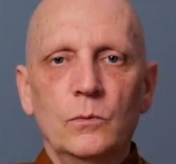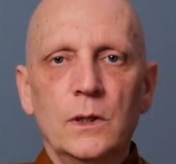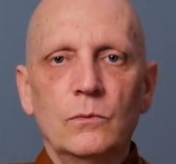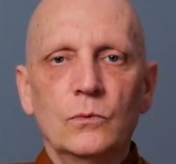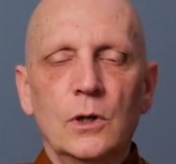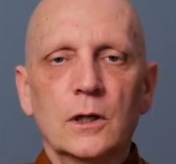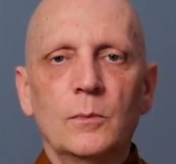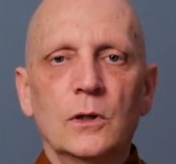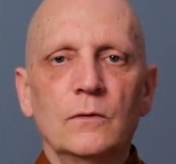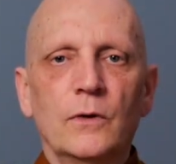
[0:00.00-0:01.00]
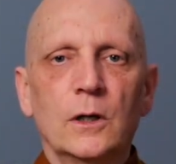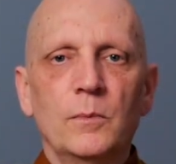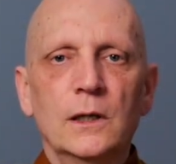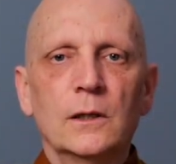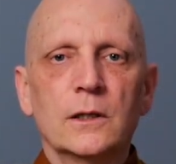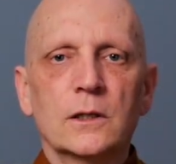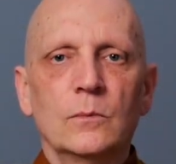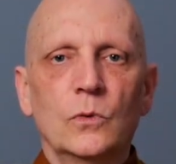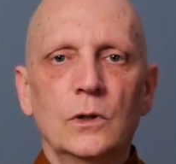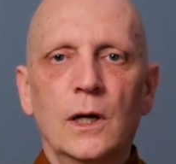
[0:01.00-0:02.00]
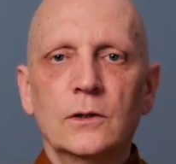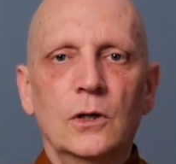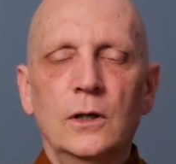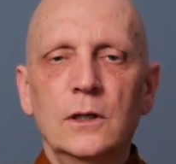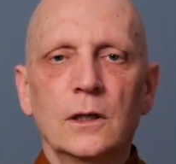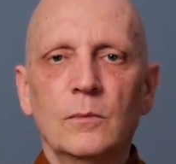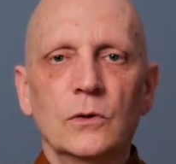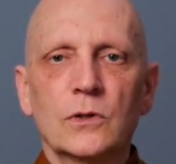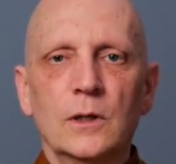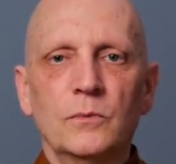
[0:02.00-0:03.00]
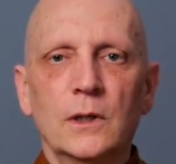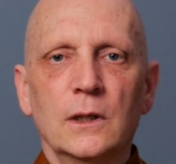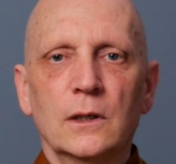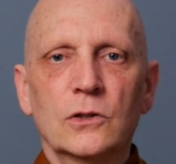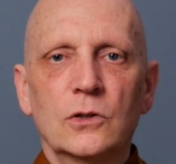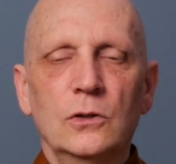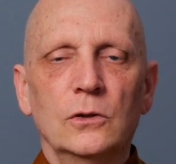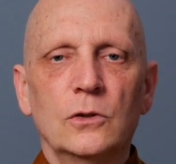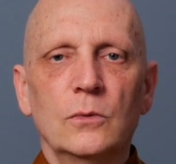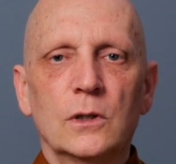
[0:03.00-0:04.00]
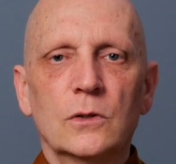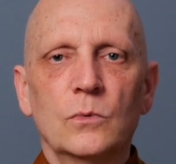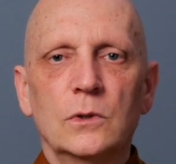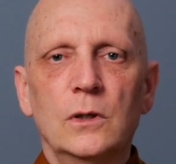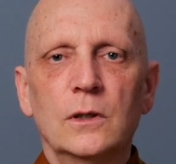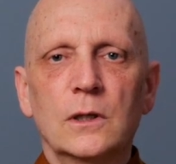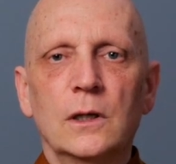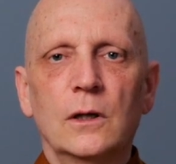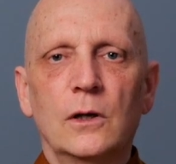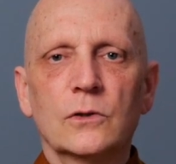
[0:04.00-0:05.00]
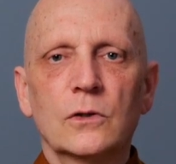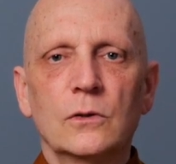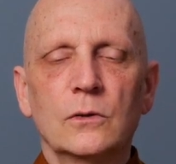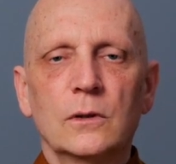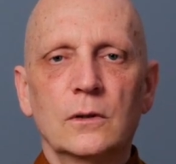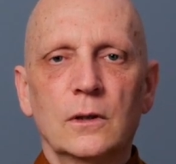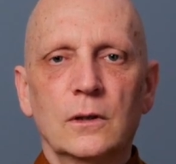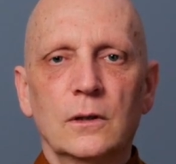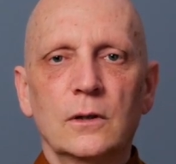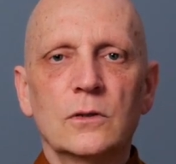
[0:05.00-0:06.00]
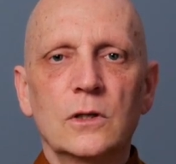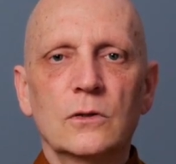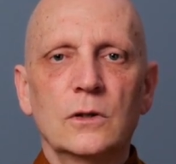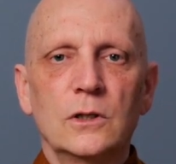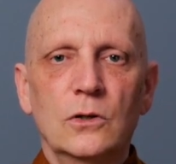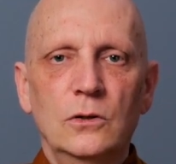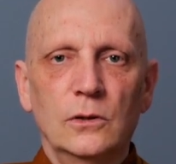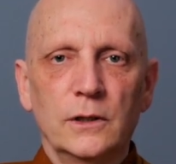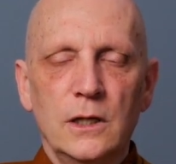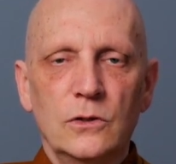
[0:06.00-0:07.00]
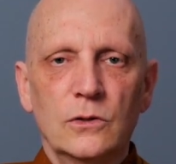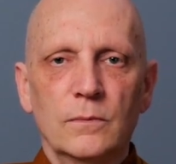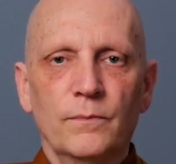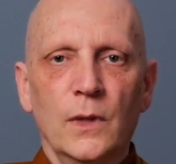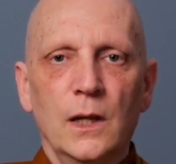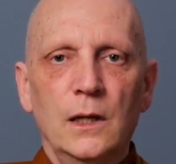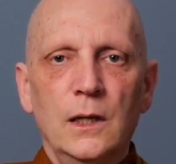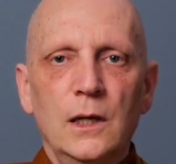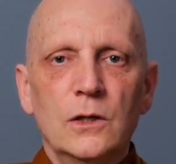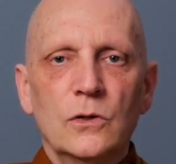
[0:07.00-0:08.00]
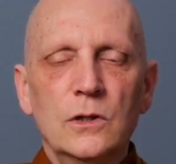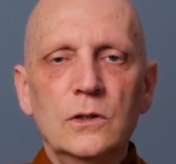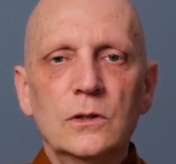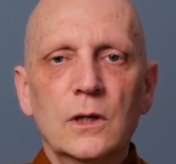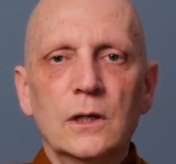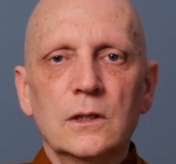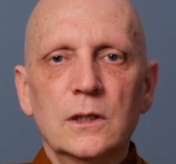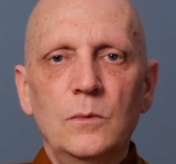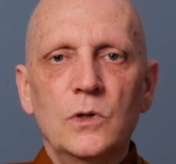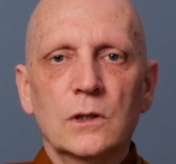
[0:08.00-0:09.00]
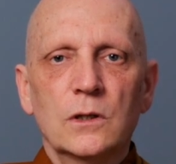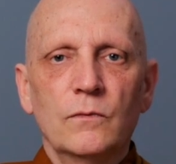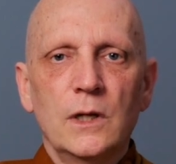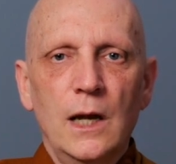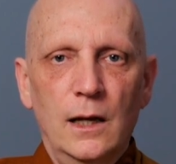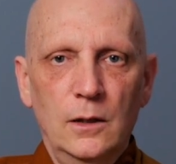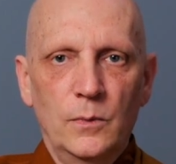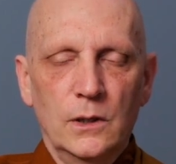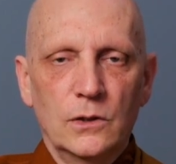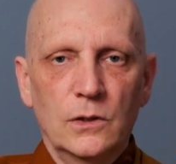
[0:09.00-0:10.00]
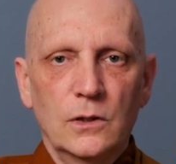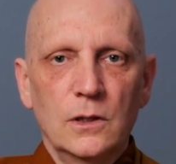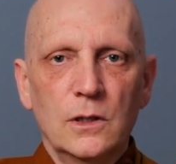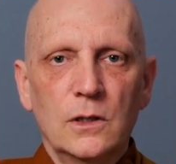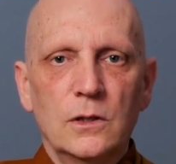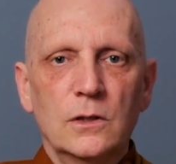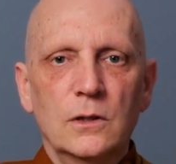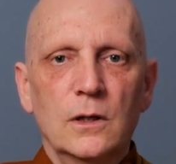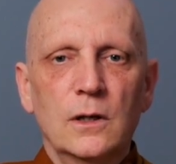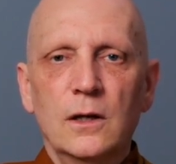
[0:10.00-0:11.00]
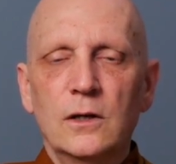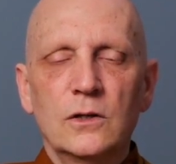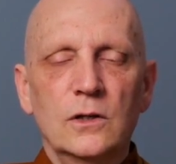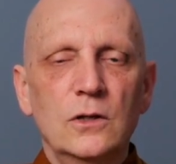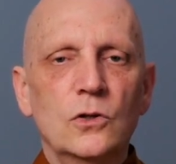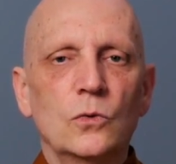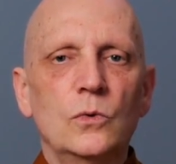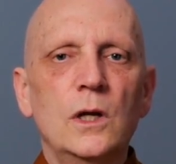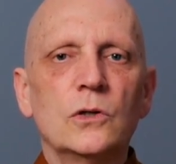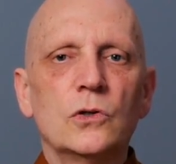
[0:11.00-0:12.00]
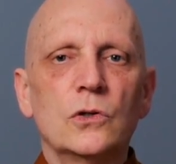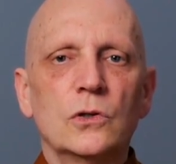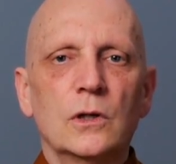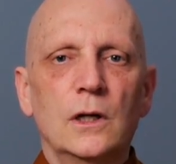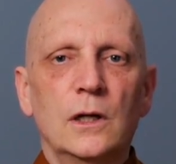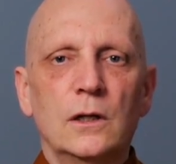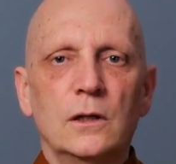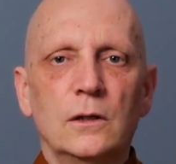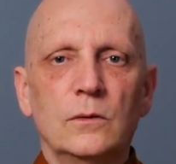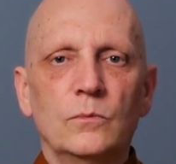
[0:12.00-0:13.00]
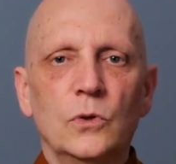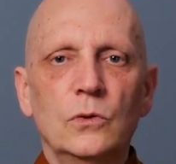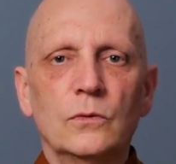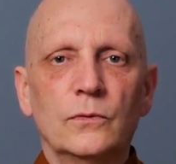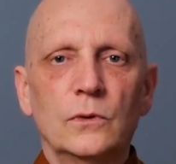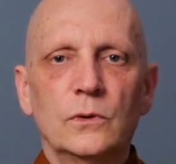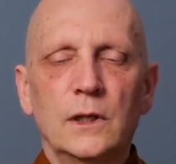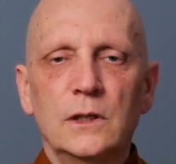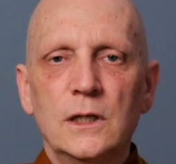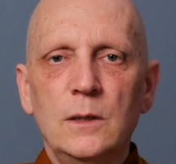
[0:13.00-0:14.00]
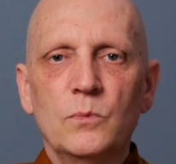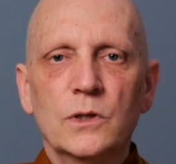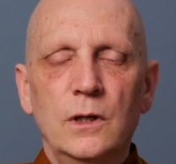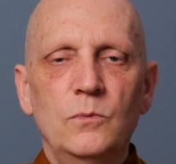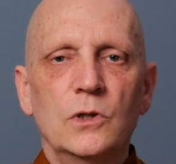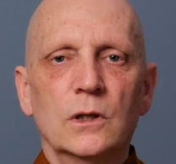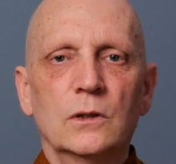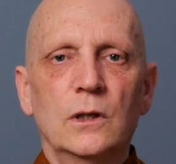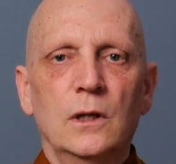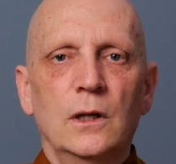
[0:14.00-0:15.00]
we talk about environmentalism, we're not talking about something external to us. We're talking also, these are internal needs. So this subject of the elements is such a rich and beautiful and deep subject.